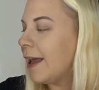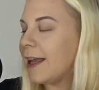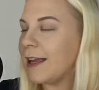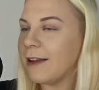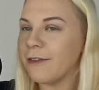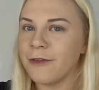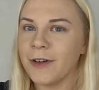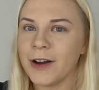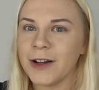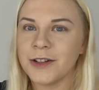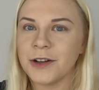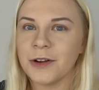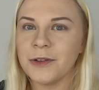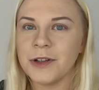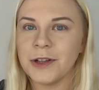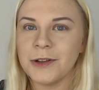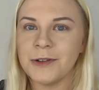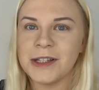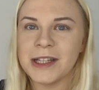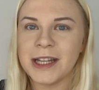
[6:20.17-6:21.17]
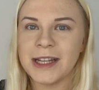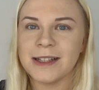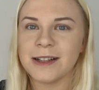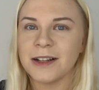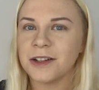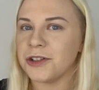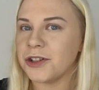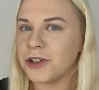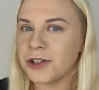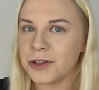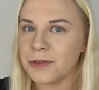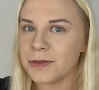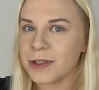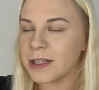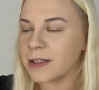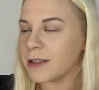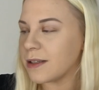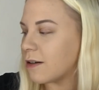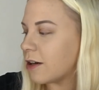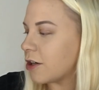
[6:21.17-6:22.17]
if I don't use these, I can just use
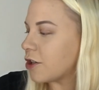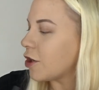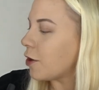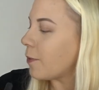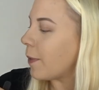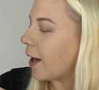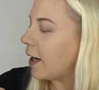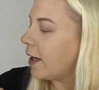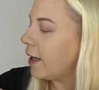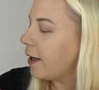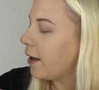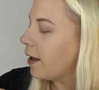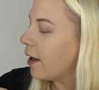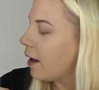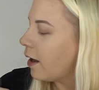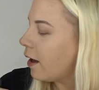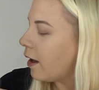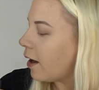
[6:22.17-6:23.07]
it as an eyeshadow palette.